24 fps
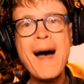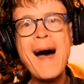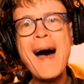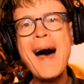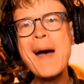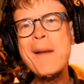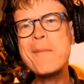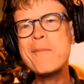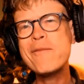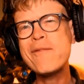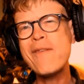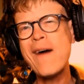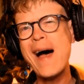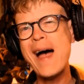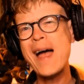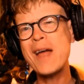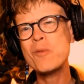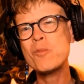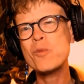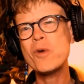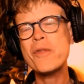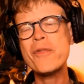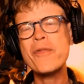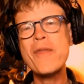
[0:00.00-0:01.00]
I'm
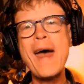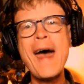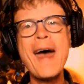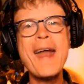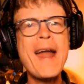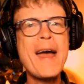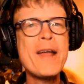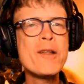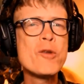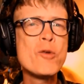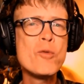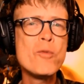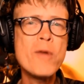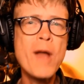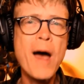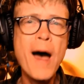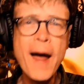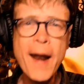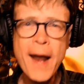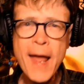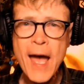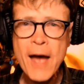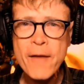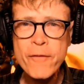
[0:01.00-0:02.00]
fine with that. I do
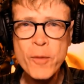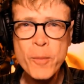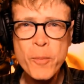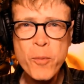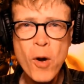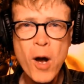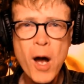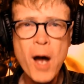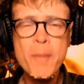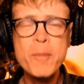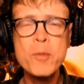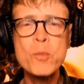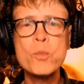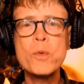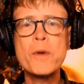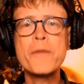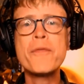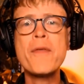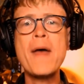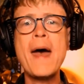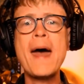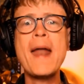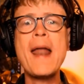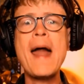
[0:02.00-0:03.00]
not have a problem
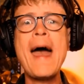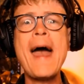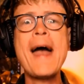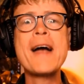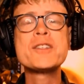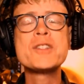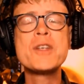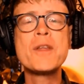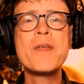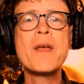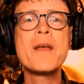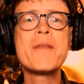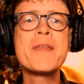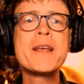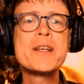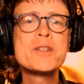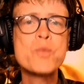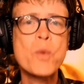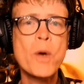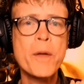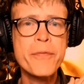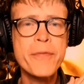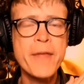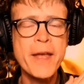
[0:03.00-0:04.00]
with that. I actually think
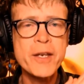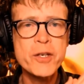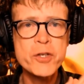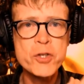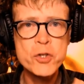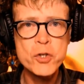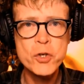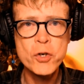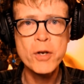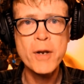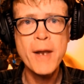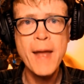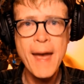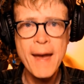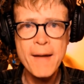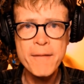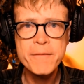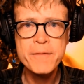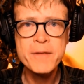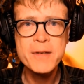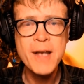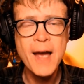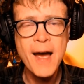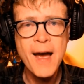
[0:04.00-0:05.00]
that's what they should
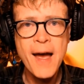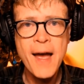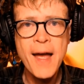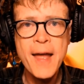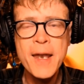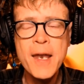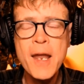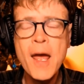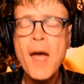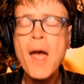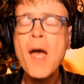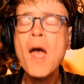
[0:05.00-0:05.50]
have done.